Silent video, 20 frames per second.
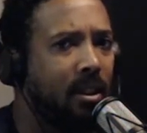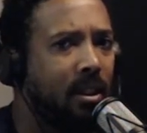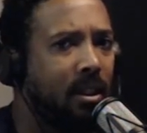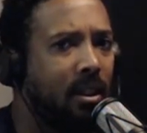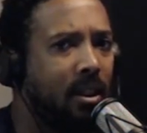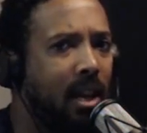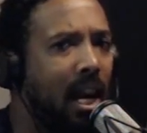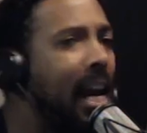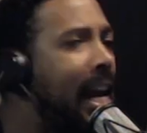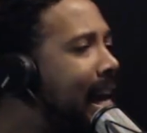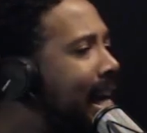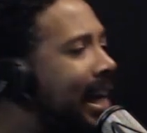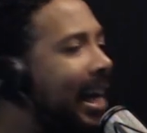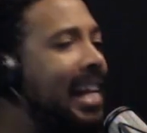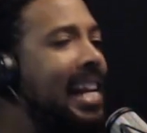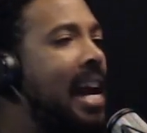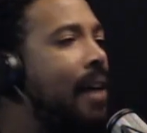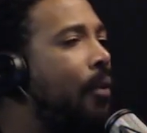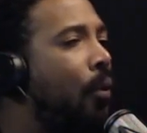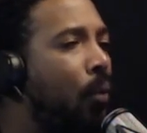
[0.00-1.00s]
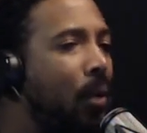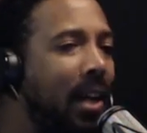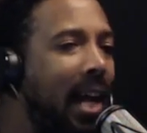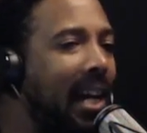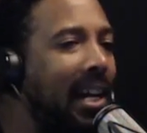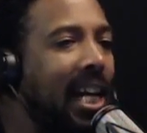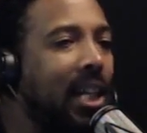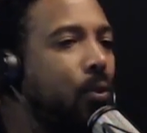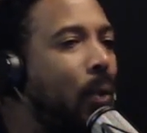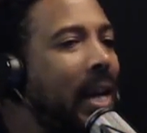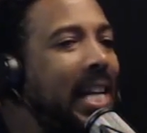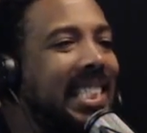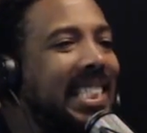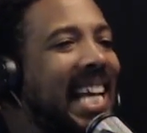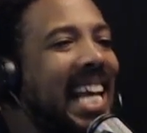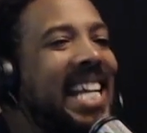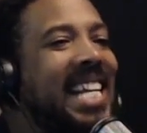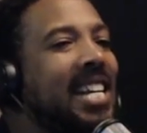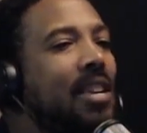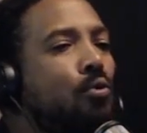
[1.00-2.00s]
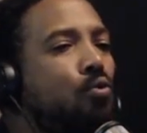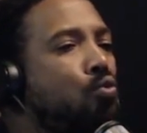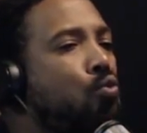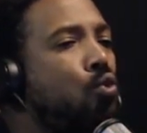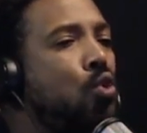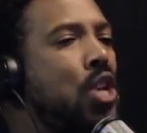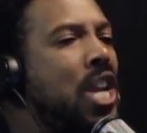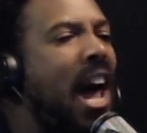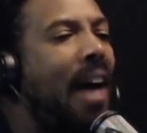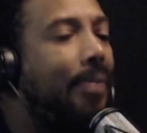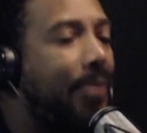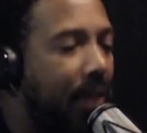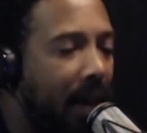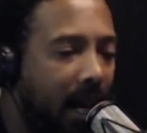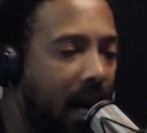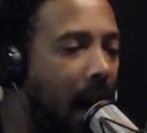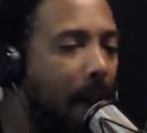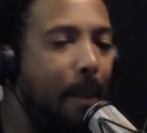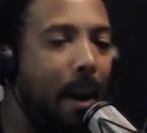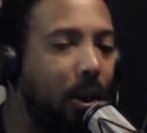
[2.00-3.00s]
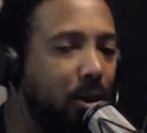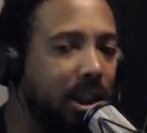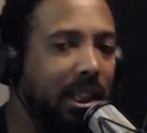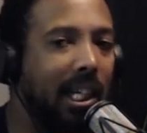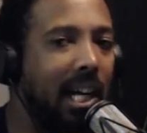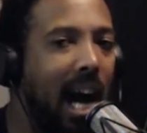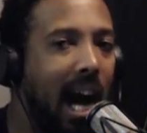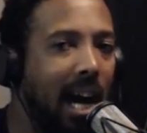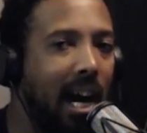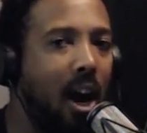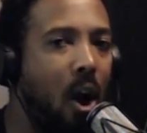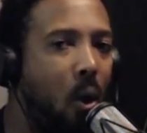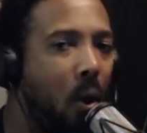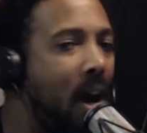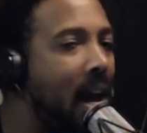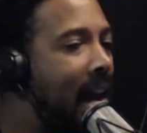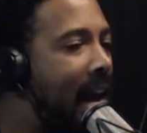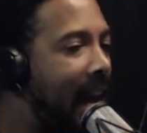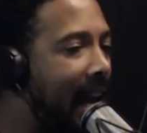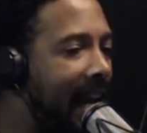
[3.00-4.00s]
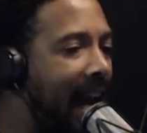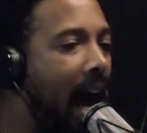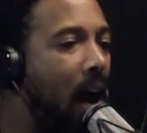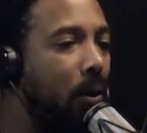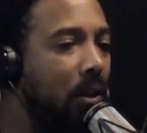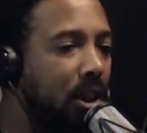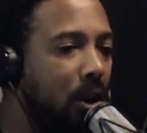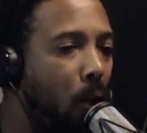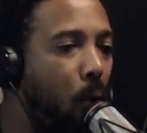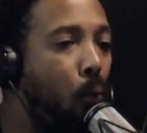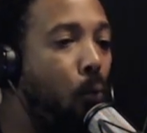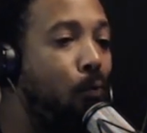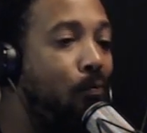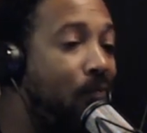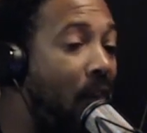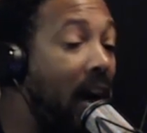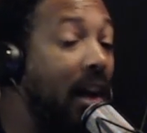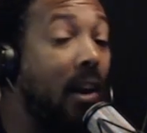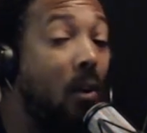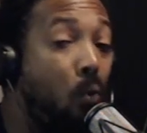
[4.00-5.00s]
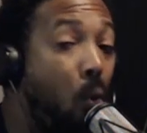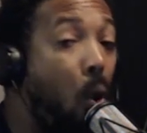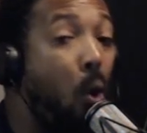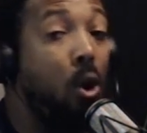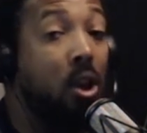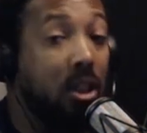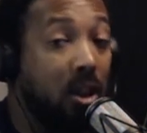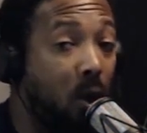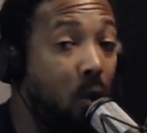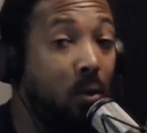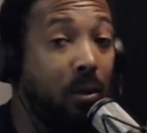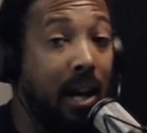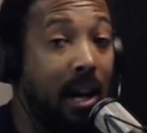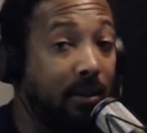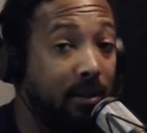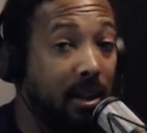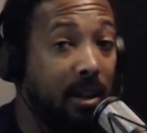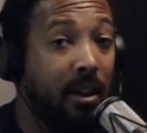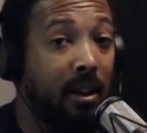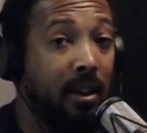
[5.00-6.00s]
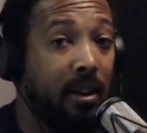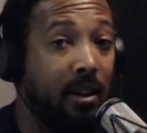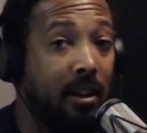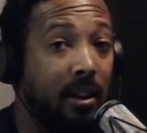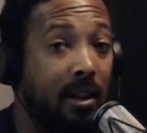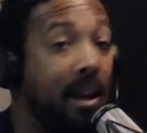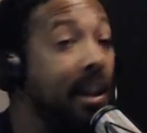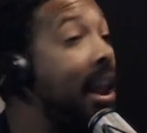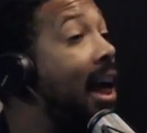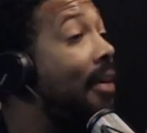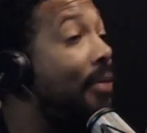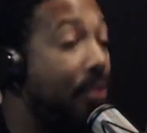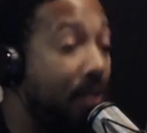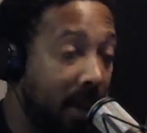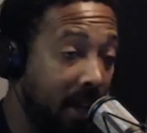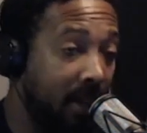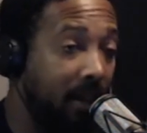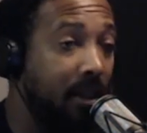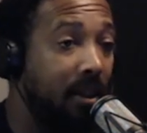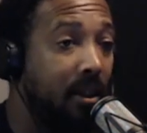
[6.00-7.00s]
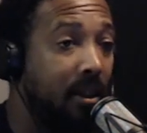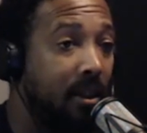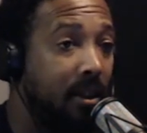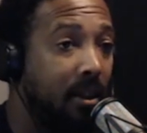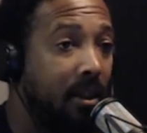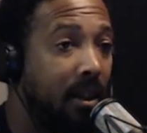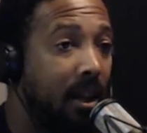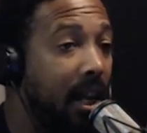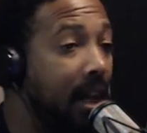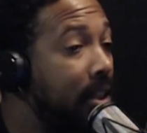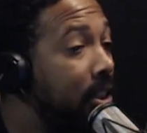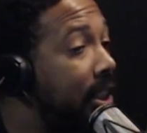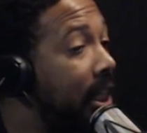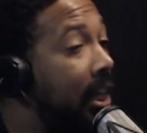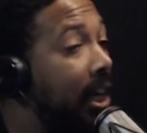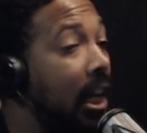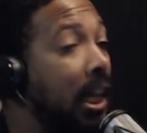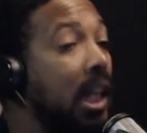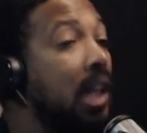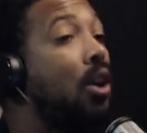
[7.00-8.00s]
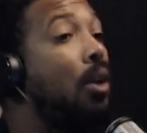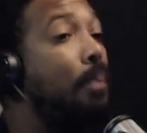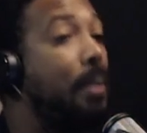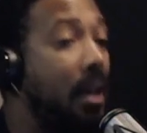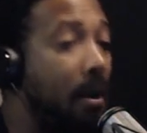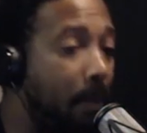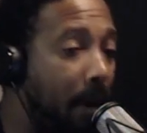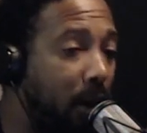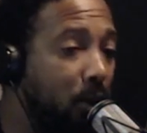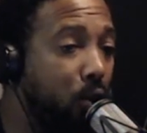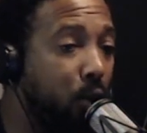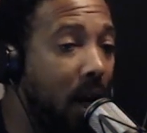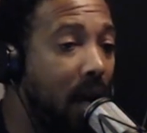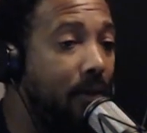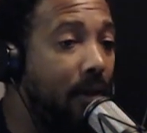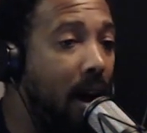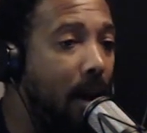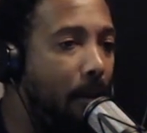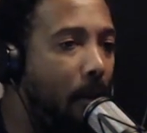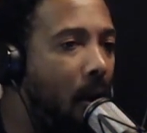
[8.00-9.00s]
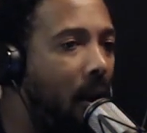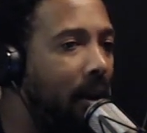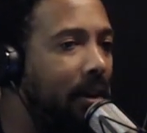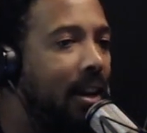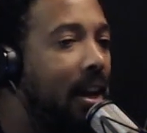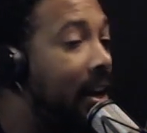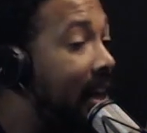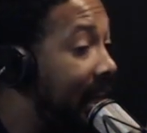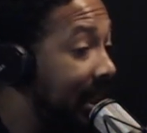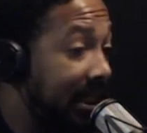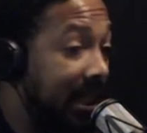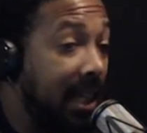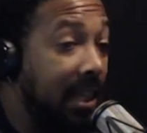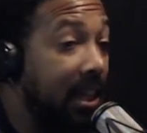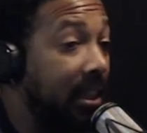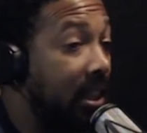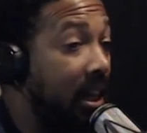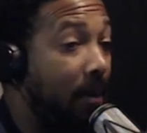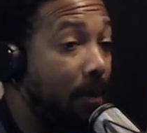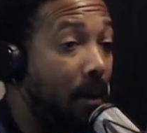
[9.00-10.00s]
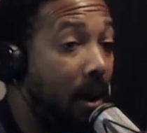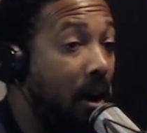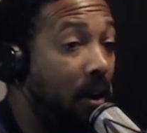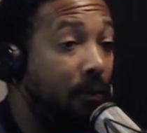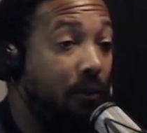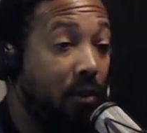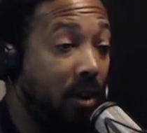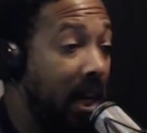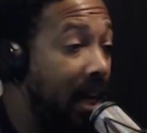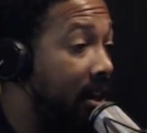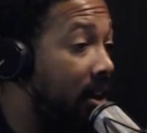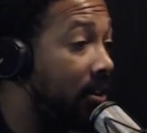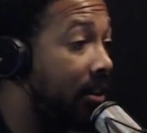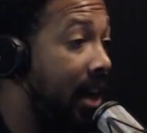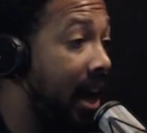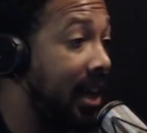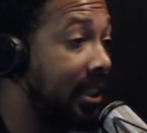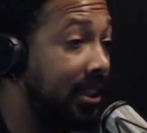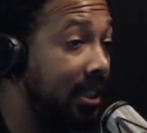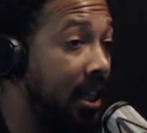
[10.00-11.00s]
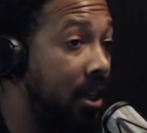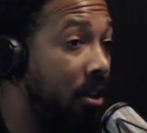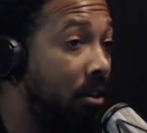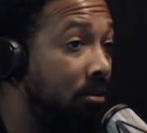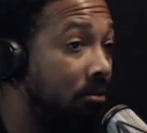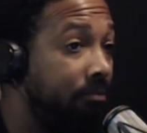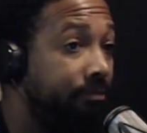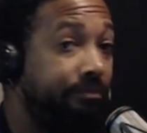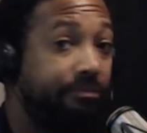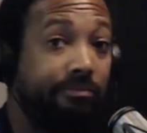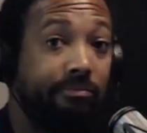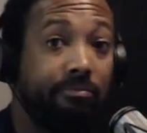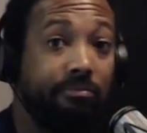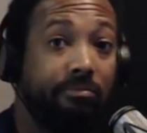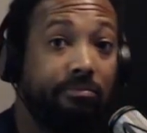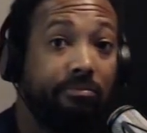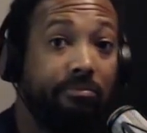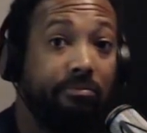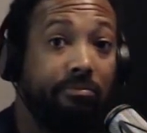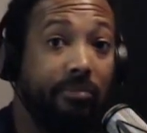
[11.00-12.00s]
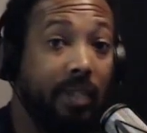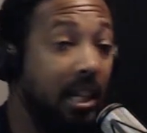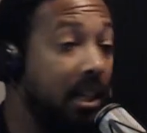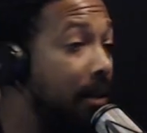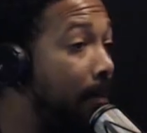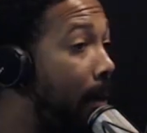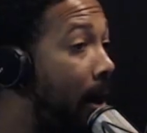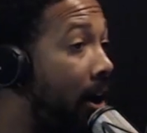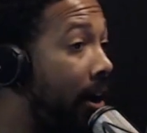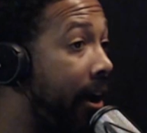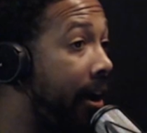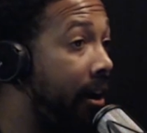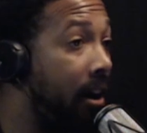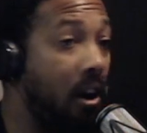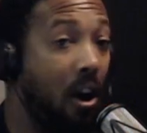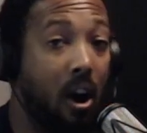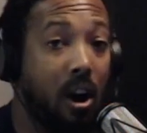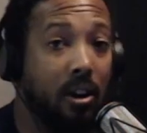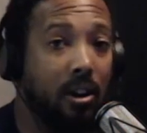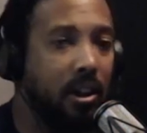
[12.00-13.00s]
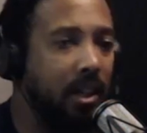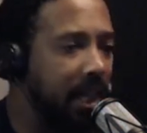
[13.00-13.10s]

And he could never relate. That's why he said nothing about Chicago and how it's a fucking war zone out there. Nothing. He said a little bit about Trayvon Martin. He said nothing about Philando Castile. Nothing about Eric Gardner.